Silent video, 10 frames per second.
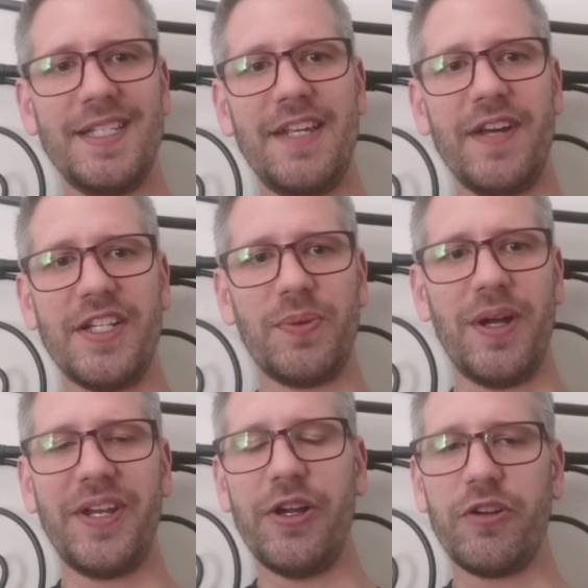defense
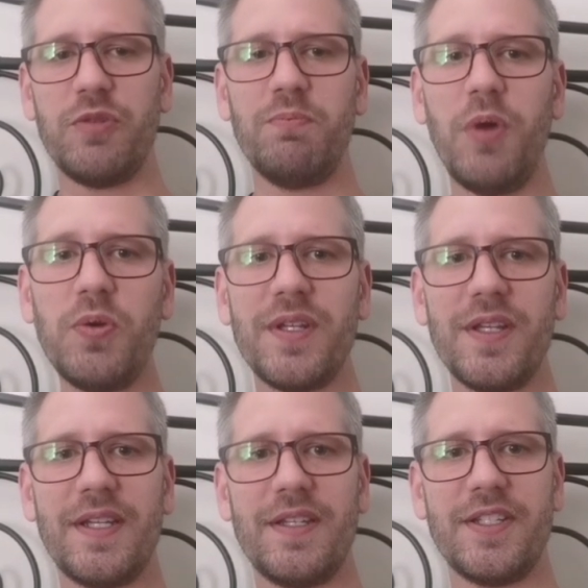around here, because most
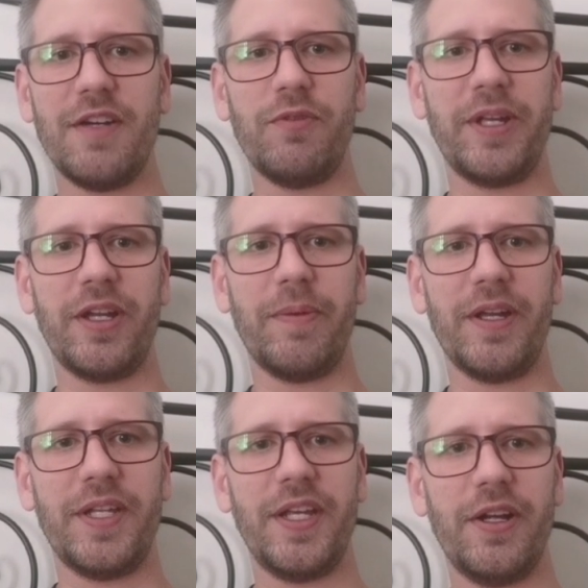of the stuff will be
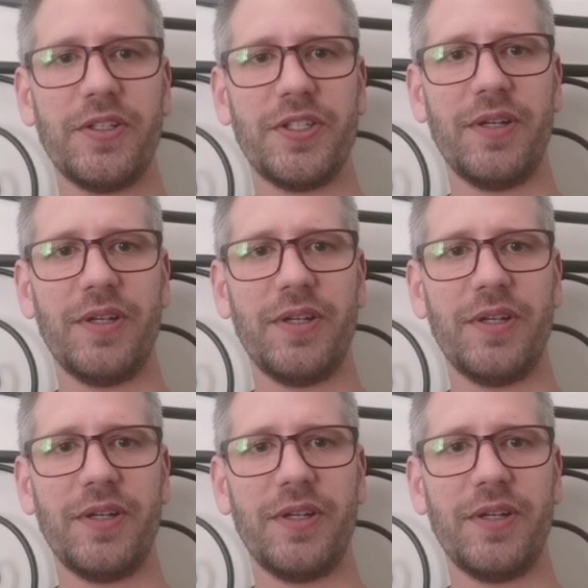coming out here.